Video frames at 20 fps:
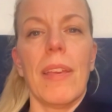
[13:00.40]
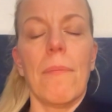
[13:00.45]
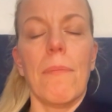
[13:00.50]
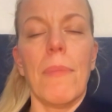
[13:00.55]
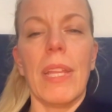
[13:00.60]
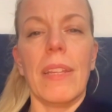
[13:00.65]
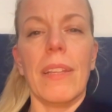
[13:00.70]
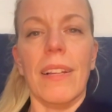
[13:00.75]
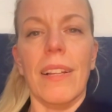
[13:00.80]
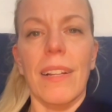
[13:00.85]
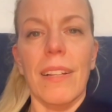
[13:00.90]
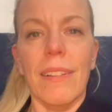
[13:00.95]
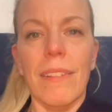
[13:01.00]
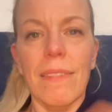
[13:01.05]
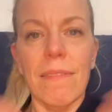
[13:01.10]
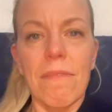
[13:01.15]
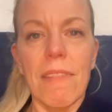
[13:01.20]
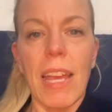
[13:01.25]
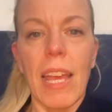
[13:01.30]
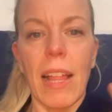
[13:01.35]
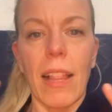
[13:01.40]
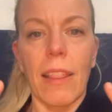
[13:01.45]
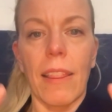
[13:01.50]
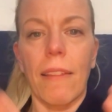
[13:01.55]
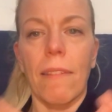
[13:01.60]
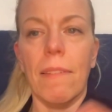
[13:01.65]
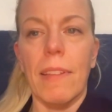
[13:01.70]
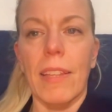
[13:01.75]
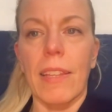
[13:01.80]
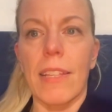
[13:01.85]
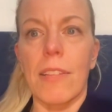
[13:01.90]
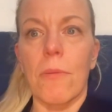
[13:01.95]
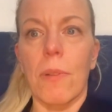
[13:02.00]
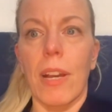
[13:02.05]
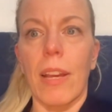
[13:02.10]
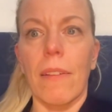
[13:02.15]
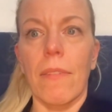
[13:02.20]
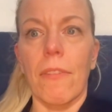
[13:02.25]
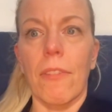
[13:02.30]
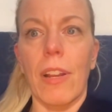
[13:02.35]
mental health, and that's
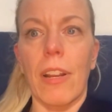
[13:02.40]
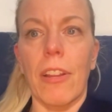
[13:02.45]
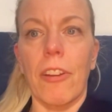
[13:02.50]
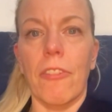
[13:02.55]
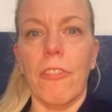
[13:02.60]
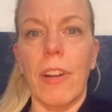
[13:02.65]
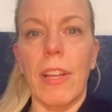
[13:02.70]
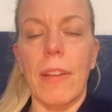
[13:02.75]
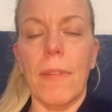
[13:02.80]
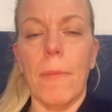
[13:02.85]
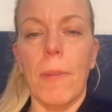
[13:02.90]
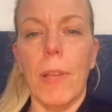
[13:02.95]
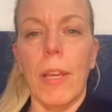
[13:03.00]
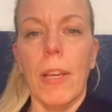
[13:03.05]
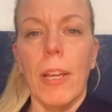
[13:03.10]
why I rarely drink.